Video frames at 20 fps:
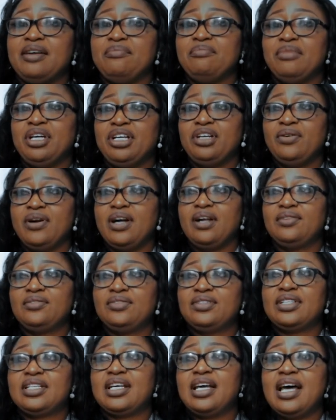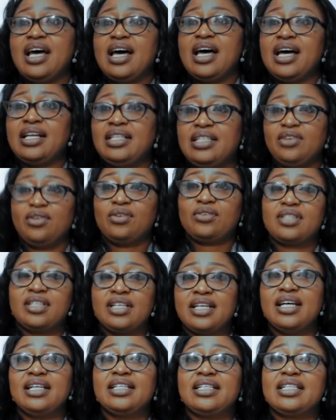minerals,
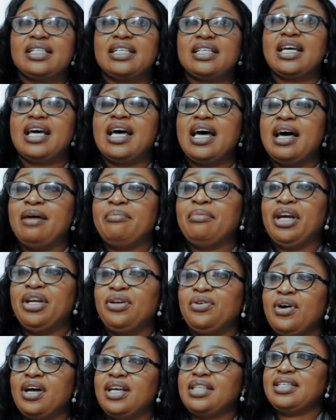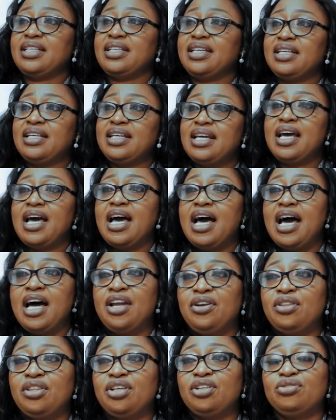antioxidants, amino acid,
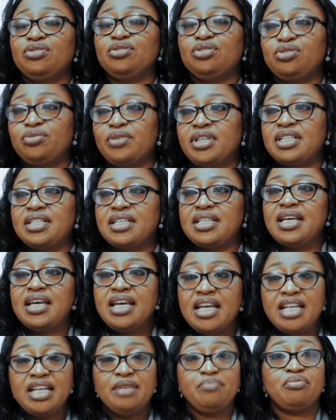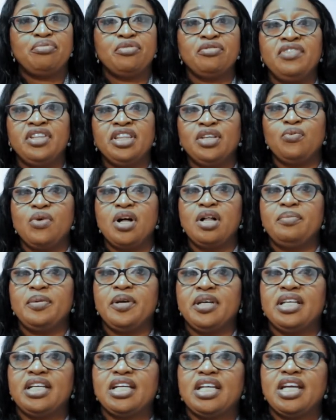and other nutrients in improving the
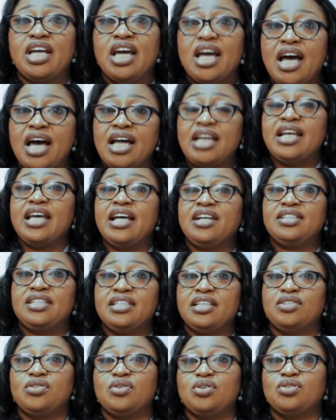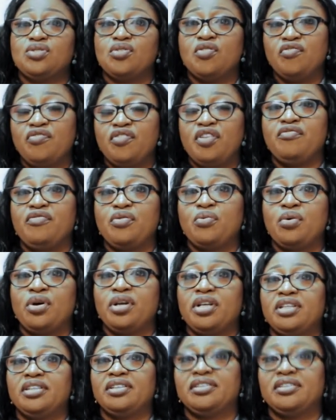well-being and health status of everyone.